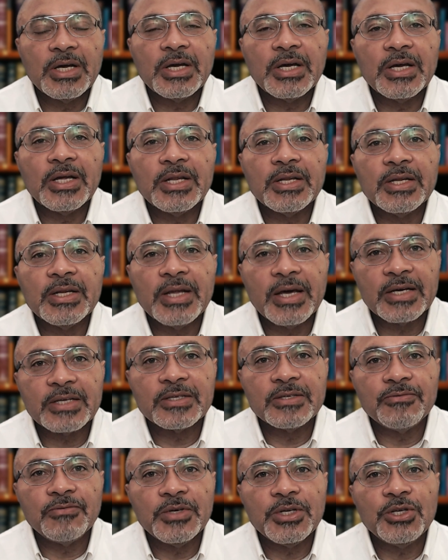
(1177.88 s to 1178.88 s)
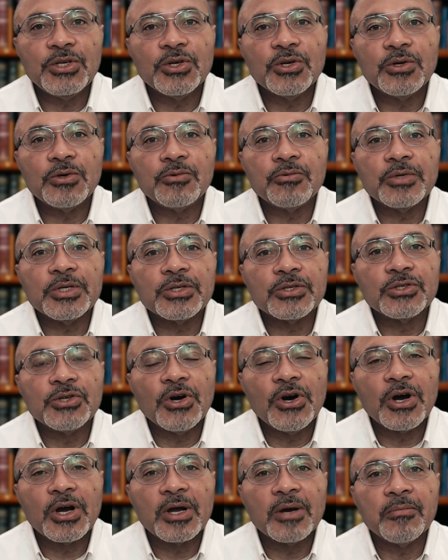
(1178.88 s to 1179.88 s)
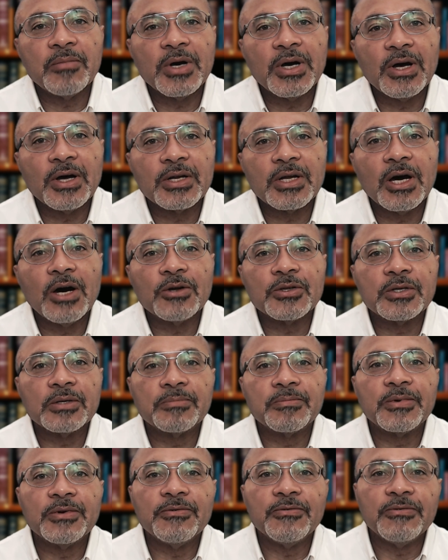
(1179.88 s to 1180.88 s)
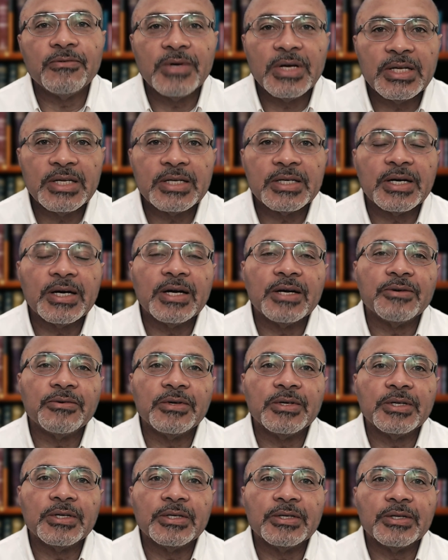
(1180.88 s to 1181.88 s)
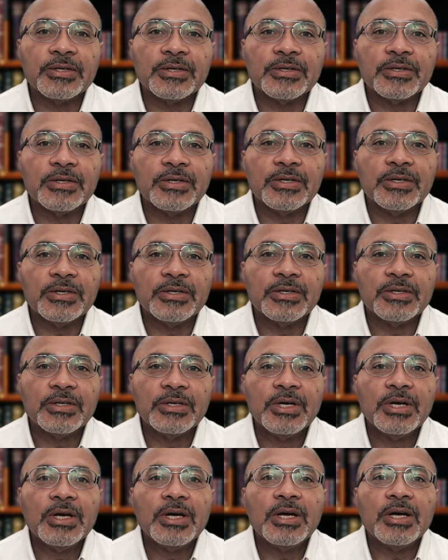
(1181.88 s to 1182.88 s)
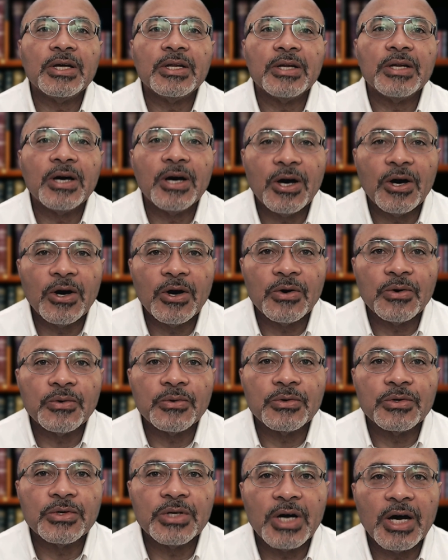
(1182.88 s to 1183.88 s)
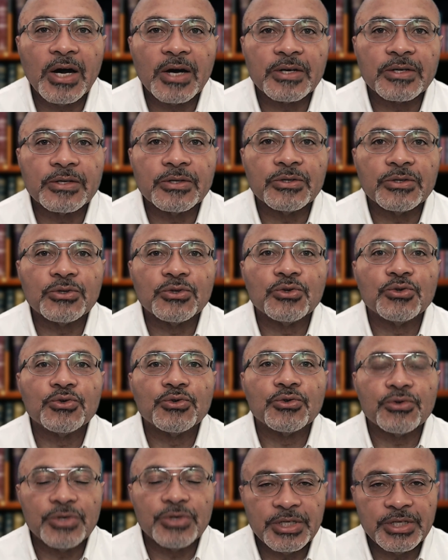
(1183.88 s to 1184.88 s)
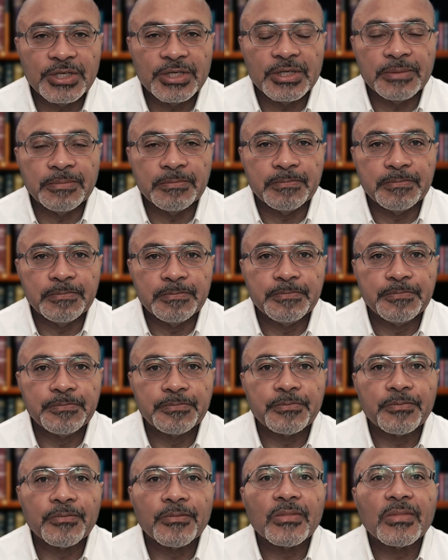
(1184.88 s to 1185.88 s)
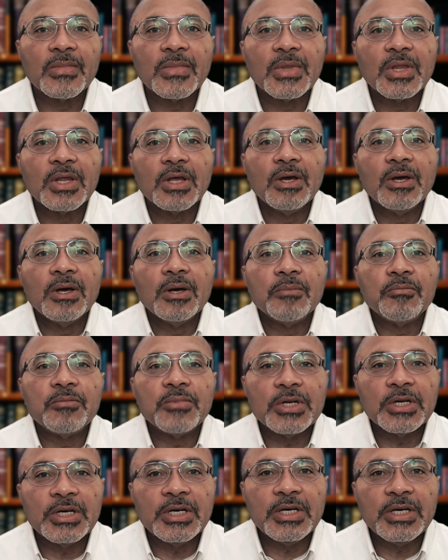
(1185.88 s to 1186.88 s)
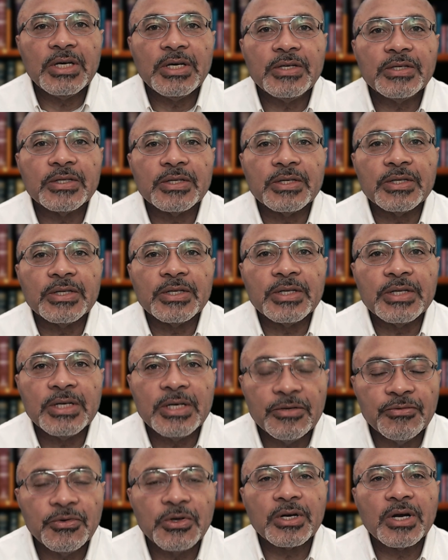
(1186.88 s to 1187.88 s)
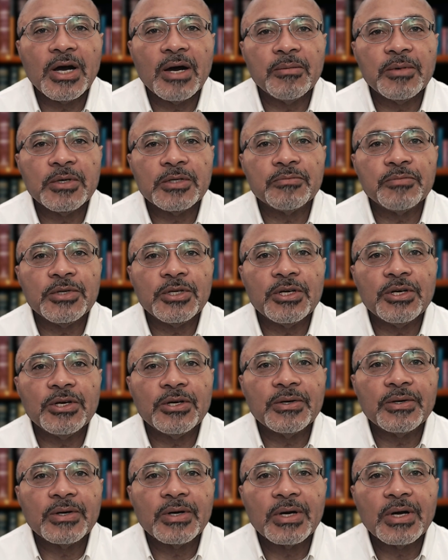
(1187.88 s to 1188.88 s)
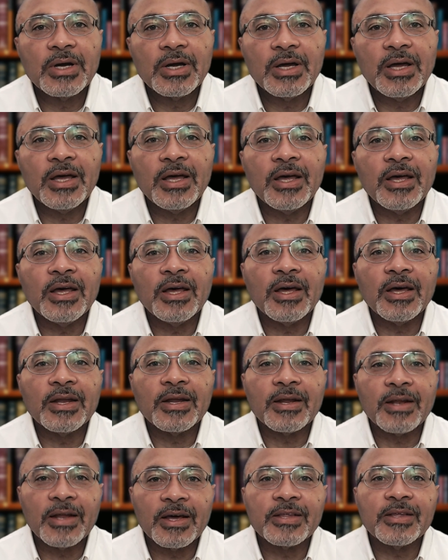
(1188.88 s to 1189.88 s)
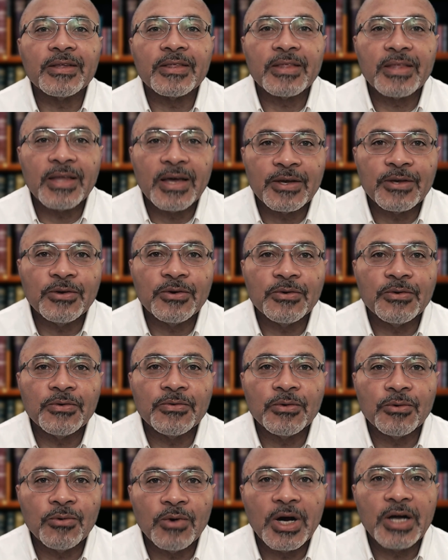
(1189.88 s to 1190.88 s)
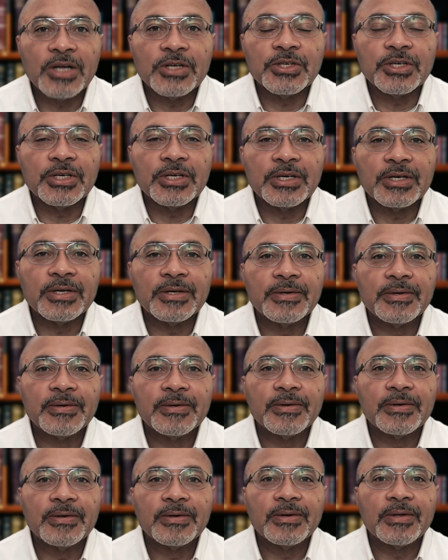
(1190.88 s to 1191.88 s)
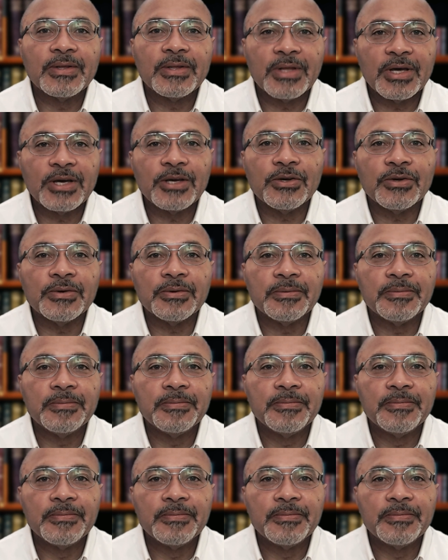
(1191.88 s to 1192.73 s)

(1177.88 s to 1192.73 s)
In the next video, we'll talk about how to prevent diarrheal illnesses and how doctors treat them. Please leave your comments below, and I'd like to thank you for watching. Thank you.